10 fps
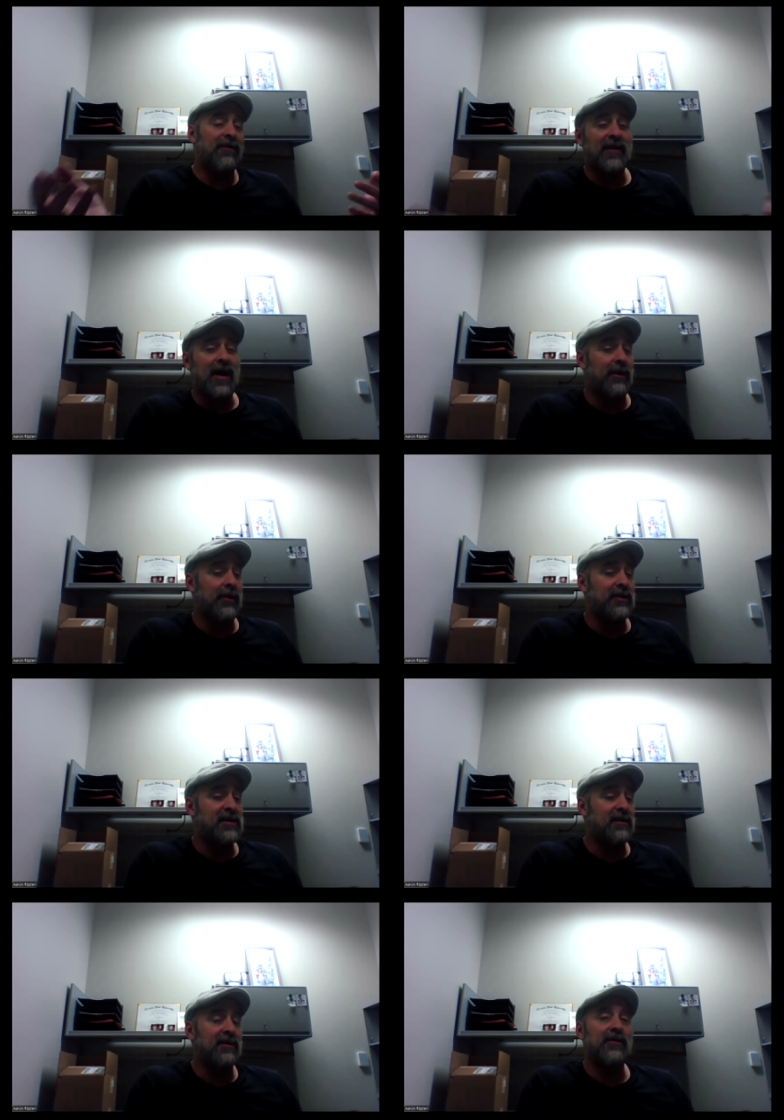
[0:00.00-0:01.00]

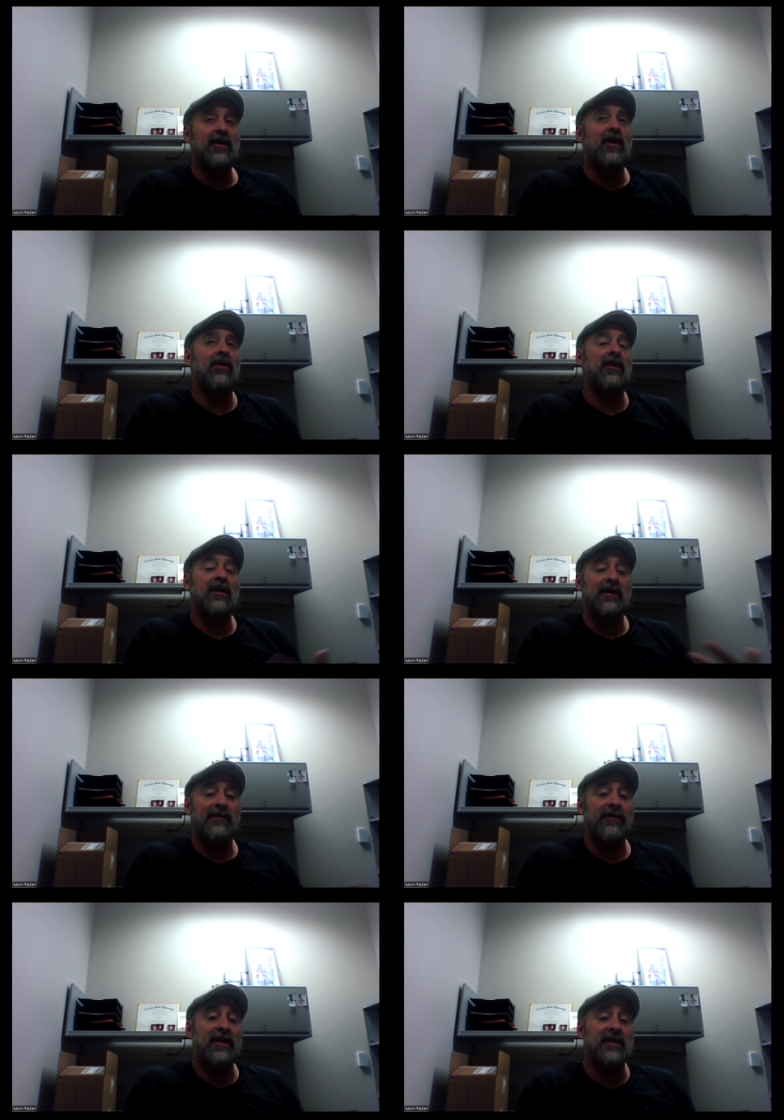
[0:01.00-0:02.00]
follows in regarding a
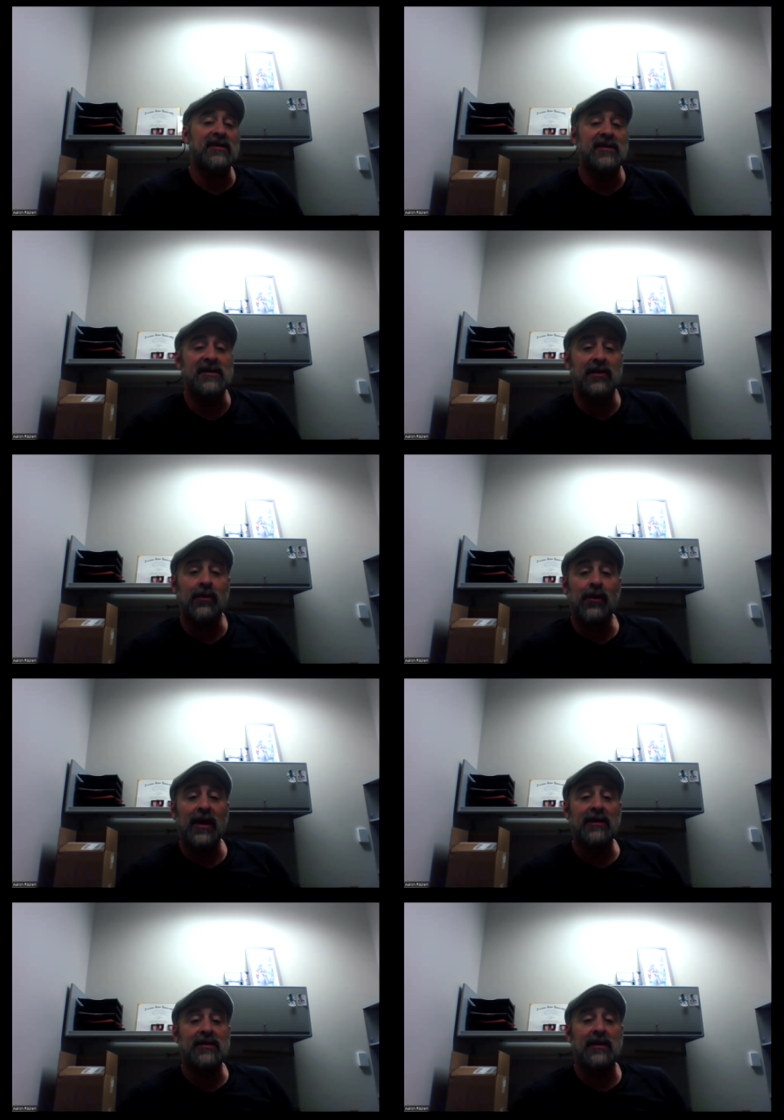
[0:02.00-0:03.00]
fetus's
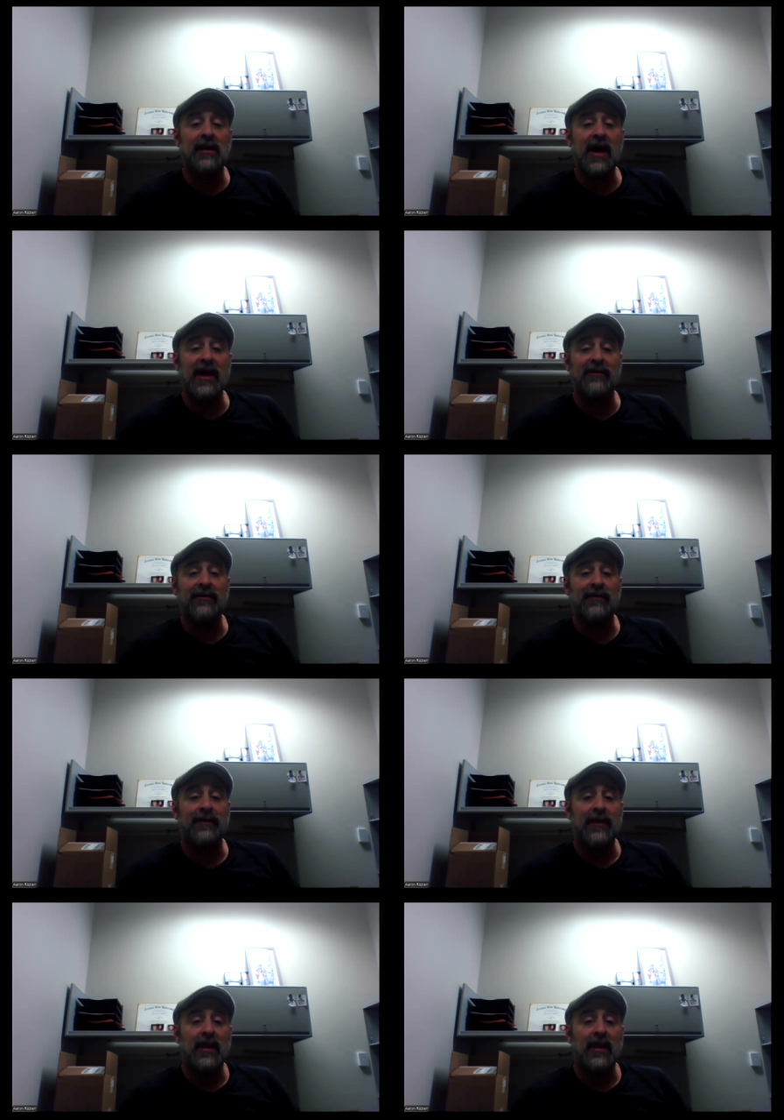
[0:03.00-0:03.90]
right to life.